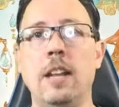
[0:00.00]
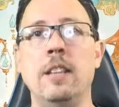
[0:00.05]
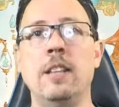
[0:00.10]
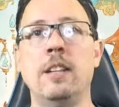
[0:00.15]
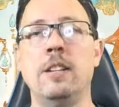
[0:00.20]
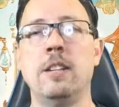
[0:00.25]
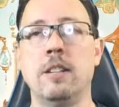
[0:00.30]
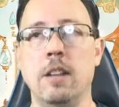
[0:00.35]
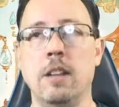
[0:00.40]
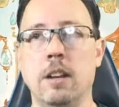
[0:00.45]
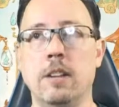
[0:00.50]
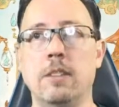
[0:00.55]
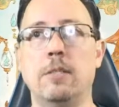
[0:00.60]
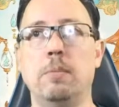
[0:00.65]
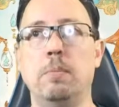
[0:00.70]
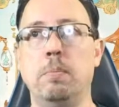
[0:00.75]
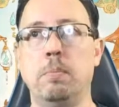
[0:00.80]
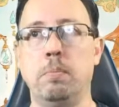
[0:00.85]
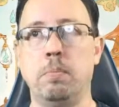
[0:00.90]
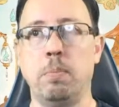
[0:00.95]
in the
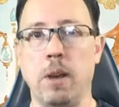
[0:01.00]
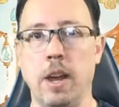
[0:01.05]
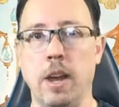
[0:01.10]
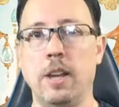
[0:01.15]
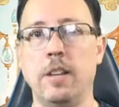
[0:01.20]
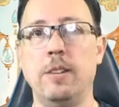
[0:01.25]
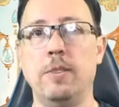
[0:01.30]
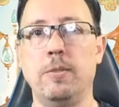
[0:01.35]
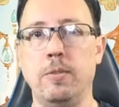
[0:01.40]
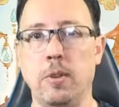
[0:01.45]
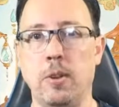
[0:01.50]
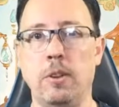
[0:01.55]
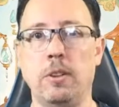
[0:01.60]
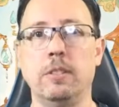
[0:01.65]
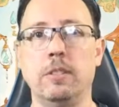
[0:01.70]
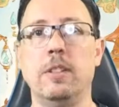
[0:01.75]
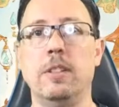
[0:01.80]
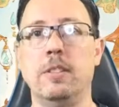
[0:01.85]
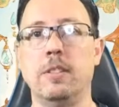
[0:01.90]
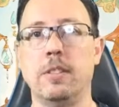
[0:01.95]
deluxe by
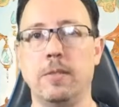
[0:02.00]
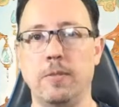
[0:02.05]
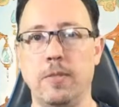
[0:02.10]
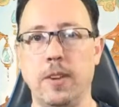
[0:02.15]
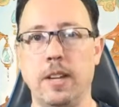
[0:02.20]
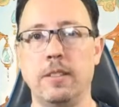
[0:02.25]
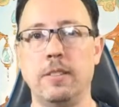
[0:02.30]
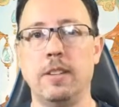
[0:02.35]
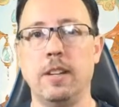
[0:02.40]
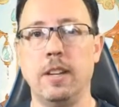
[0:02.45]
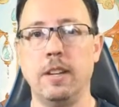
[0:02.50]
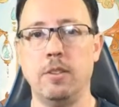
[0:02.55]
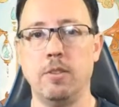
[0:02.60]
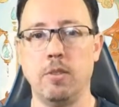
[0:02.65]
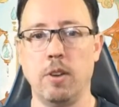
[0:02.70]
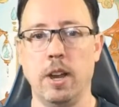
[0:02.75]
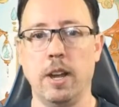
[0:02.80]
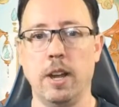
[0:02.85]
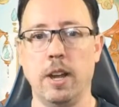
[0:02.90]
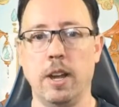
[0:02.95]
default is the fancy
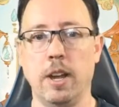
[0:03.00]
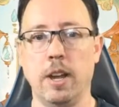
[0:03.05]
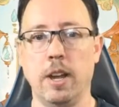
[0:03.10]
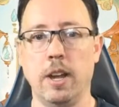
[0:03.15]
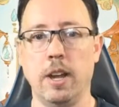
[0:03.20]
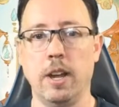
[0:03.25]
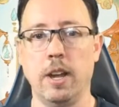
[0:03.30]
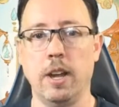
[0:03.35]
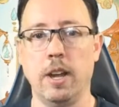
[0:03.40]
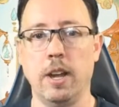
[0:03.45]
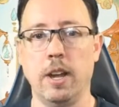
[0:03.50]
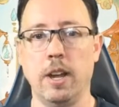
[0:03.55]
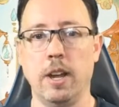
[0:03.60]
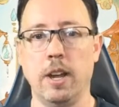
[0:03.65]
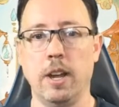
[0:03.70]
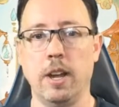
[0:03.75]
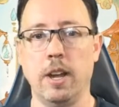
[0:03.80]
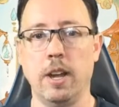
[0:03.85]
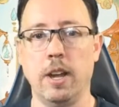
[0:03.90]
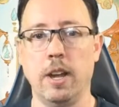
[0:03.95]
dragon.
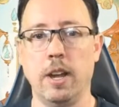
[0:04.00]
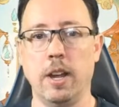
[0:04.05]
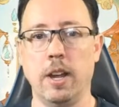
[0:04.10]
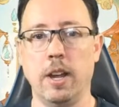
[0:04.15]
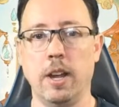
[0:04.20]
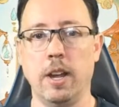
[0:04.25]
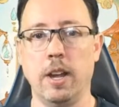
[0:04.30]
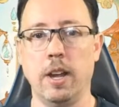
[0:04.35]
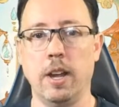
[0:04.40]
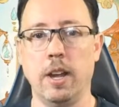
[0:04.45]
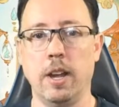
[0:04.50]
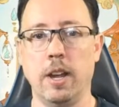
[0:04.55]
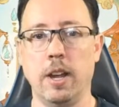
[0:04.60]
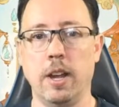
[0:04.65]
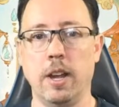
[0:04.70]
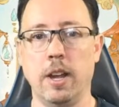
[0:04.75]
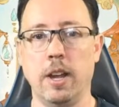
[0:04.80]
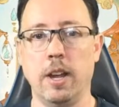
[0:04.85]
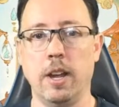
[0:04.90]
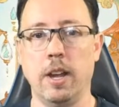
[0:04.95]
Can you
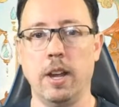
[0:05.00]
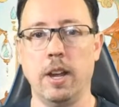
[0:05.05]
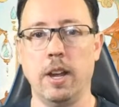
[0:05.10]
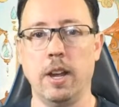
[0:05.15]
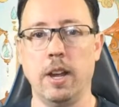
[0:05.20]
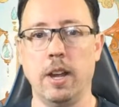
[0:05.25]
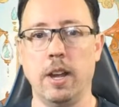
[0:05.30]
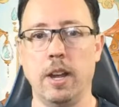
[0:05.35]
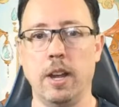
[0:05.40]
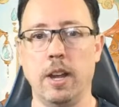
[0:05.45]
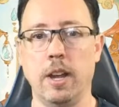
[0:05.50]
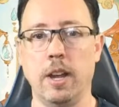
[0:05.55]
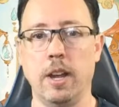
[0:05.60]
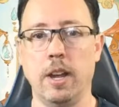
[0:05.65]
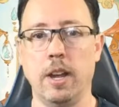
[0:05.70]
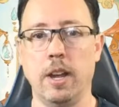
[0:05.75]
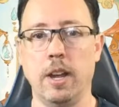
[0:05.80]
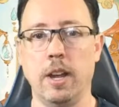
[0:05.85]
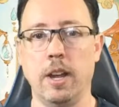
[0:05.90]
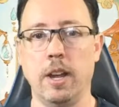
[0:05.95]
buy an extra
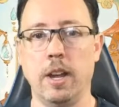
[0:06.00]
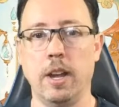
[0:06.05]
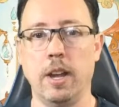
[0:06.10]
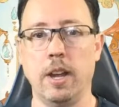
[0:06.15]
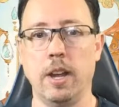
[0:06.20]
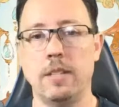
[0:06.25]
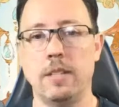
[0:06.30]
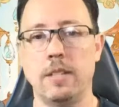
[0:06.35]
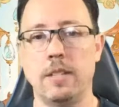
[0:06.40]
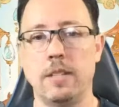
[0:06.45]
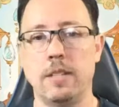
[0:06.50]
neoprene mat?